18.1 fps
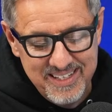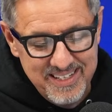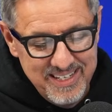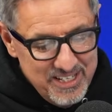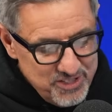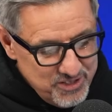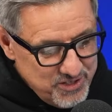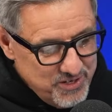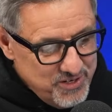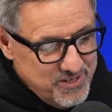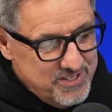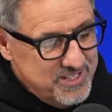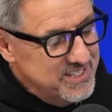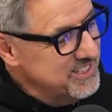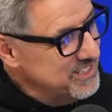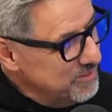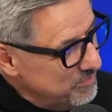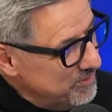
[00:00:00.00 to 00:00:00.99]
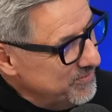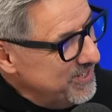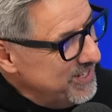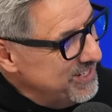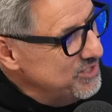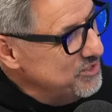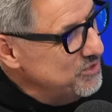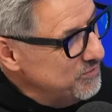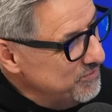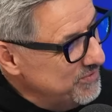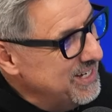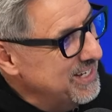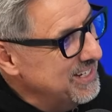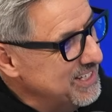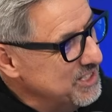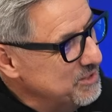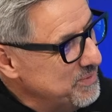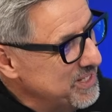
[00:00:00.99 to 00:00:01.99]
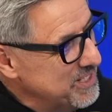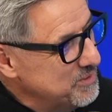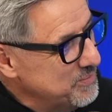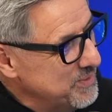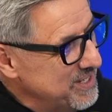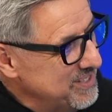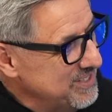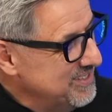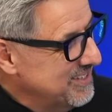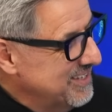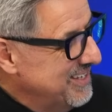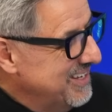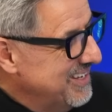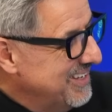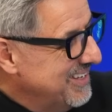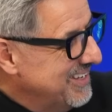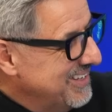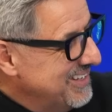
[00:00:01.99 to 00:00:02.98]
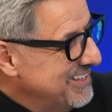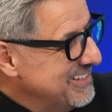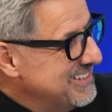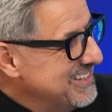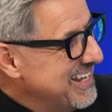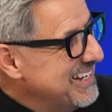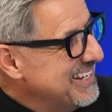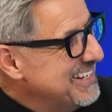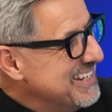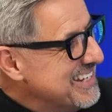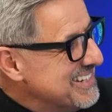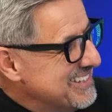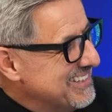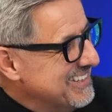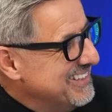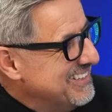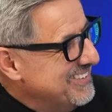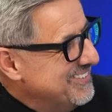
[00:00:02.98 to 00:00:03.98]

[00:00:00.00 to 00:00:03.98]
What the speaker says: insurance and simplified issue final expense space is Dana Nesen.